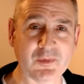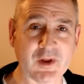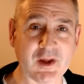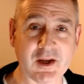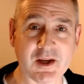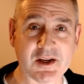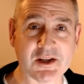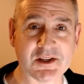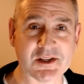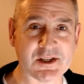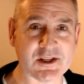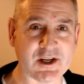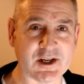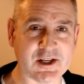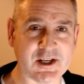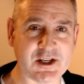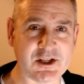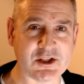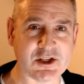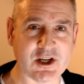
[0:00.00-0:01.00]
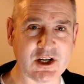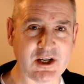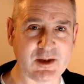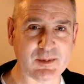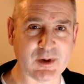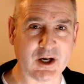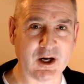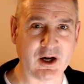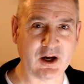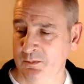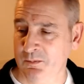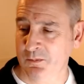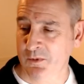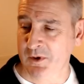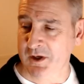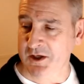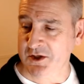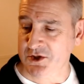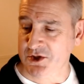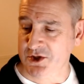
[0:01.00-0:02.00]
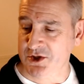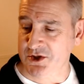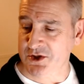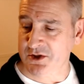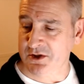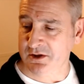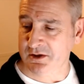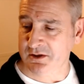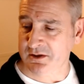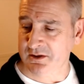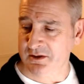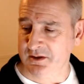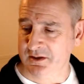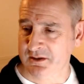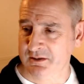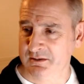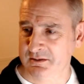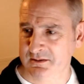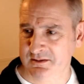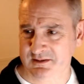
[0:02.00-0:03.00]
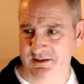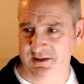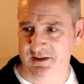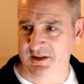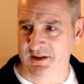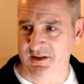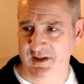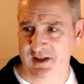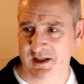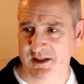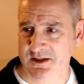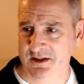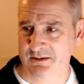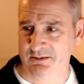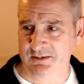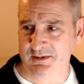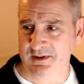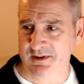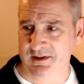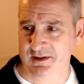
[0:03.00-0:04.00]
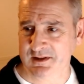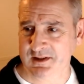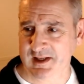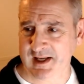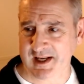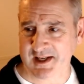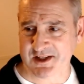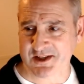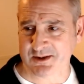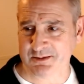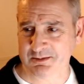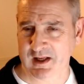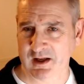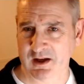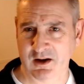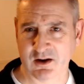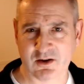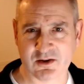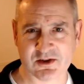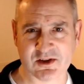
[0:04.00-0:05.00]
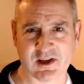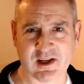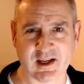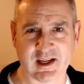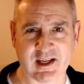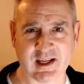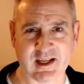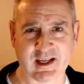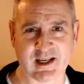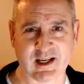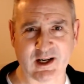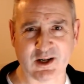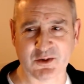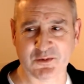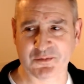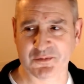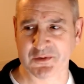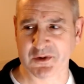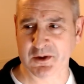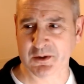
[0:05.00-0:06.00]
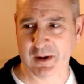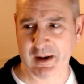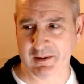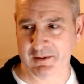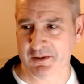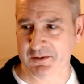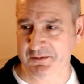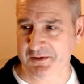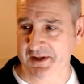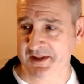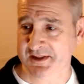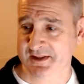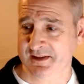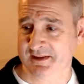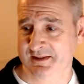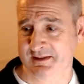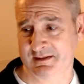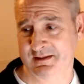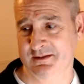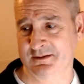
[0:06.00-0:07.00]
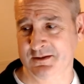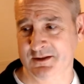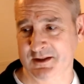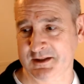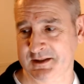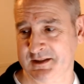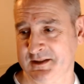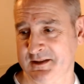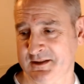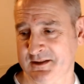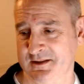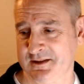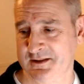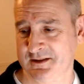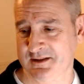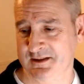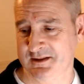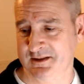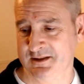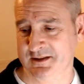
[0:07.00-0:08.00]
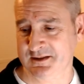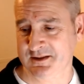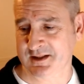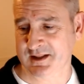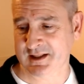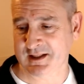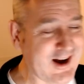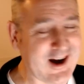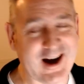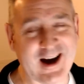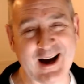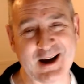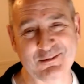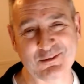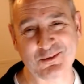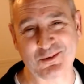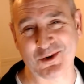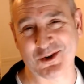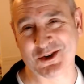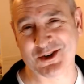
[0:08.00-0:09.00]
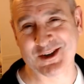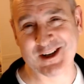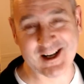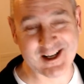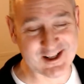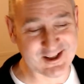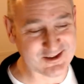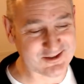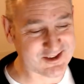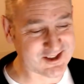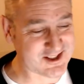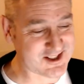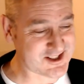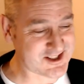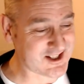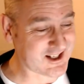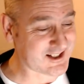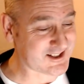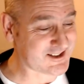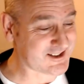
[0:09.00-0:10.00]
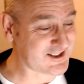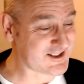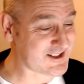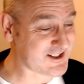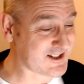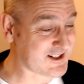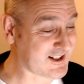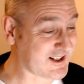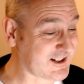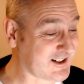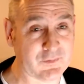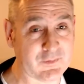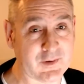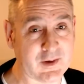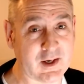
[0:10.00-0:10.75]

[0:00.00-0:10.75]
Sonny Chiba, which, you guess I'm gonna get some ass-kicking kung fu out of this. All right, okay. I haven't watched any of these yet, incidentally.